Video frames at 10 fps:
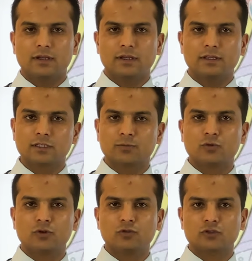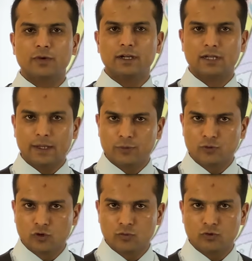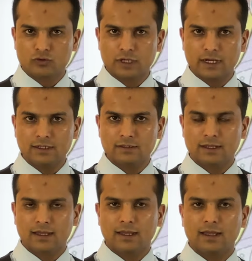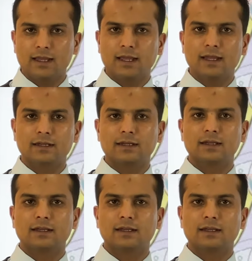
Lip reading: is produced by type 2 pneumocytes, and